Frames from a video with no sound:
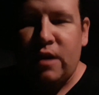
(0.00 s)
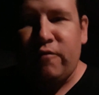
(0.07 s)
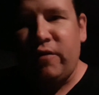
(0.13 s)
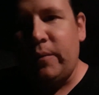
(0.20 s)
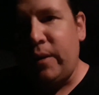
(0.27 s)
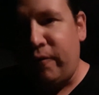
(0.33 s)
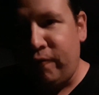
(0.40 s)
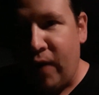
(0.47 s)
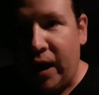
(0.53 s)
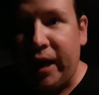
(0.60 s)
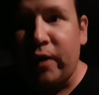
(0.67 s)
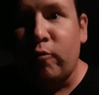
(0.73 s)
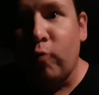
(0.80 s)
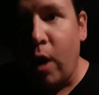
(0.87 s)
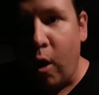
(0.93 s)
from the
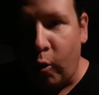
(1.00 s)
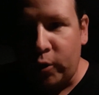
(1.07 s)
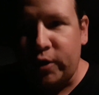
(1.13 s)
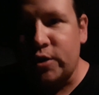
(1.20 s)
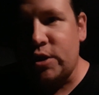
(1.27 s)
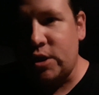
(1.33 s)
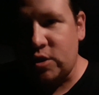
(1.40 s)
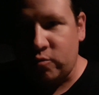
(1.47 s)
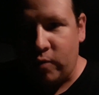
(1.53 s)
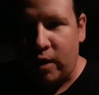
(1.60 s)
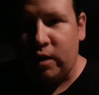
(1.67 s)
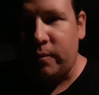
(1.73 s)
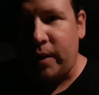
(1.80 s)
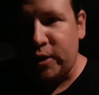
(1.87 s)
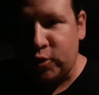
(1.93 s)
fucking road because it's
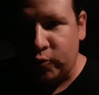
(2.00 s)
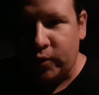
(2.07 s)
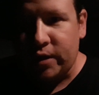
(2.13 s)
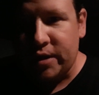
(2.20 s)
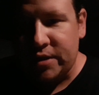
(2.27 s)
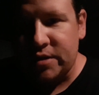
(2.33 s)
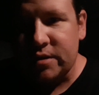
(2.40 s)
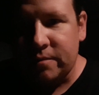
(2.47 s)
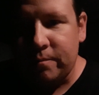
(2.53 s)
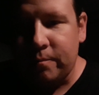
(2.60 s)
surrounded by trees